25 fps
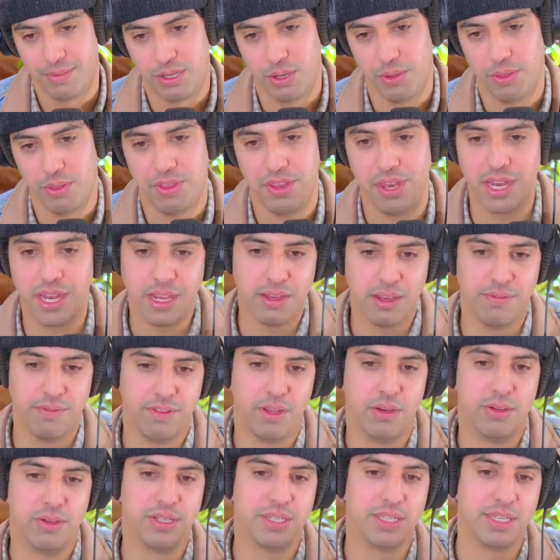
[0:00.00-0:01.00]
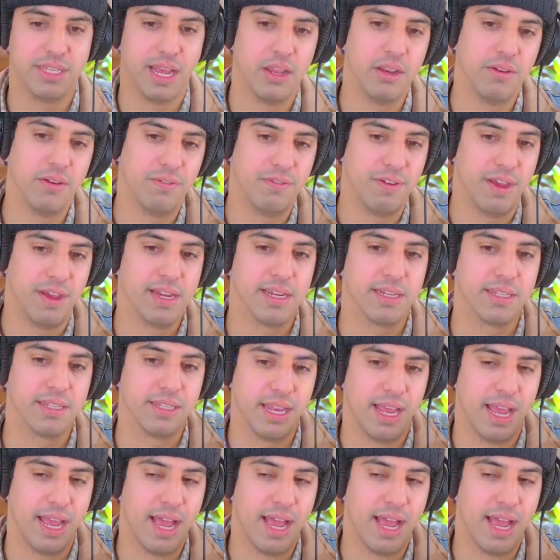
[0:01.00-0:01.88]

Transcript: So think of those sound effects